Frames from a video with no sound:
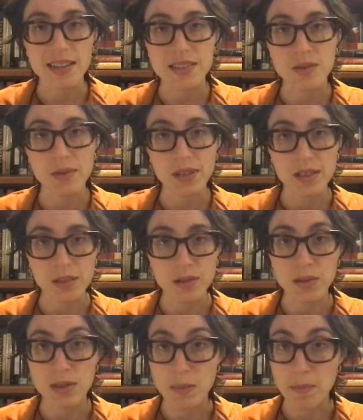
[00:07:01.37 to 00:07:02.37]
to
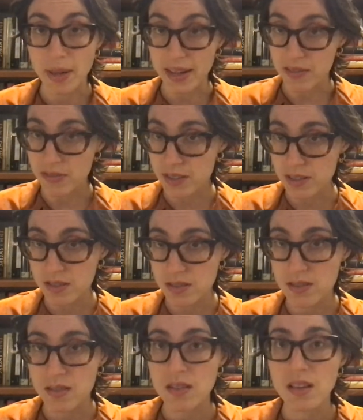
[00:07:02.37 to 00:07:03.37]
include the
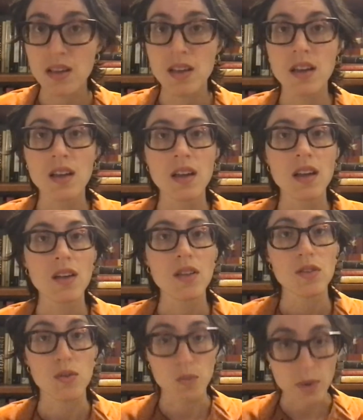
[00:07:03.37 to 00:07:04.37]
benefits,
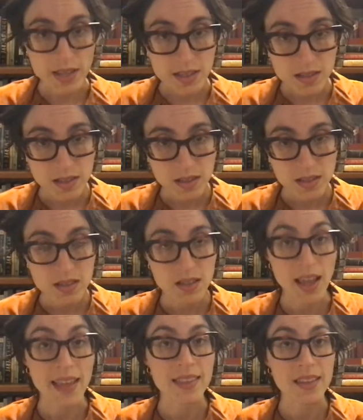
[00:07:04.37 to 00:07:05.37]
the risks,
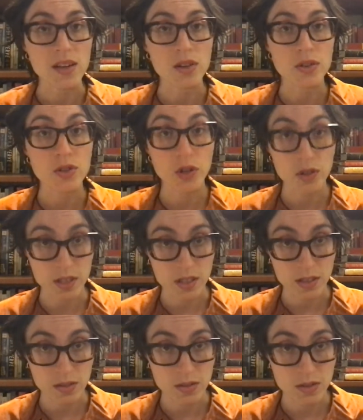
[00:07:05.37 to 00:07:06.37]
and the
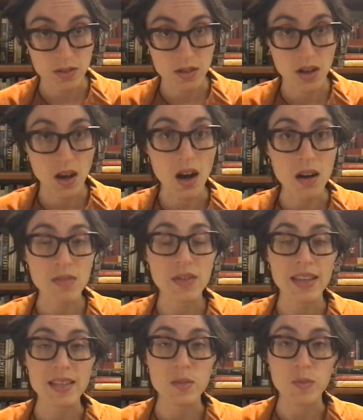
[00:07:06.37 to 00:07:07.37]
alternatives of
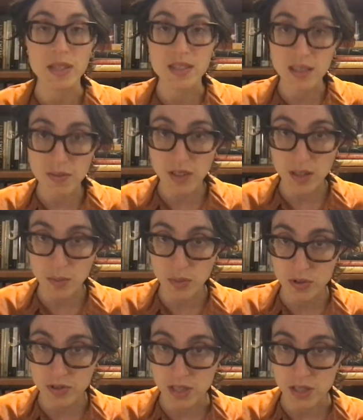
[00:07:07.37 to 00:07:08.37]
a specific
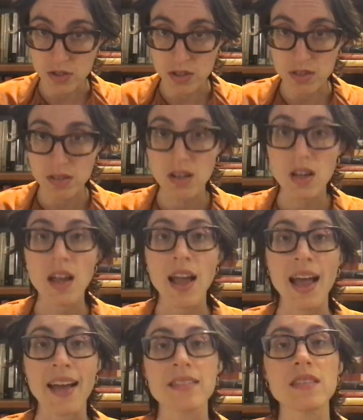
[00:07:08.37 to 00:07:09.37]
procedure
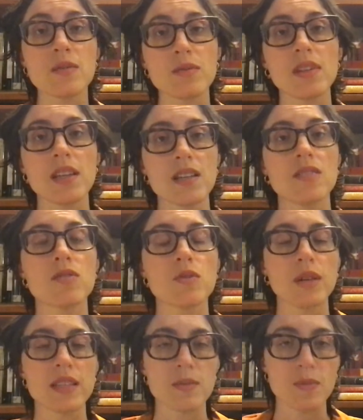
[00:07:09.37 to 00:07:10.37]
as it relates to
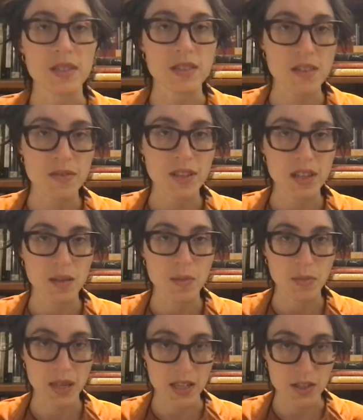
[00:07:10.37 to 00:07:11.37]
a specific
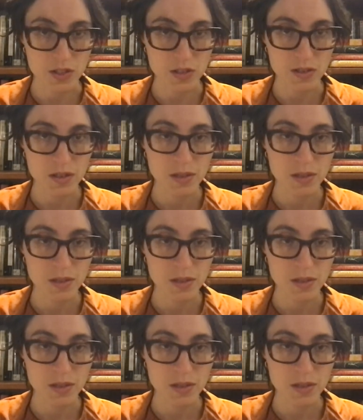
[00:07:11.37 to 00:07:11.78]
patient.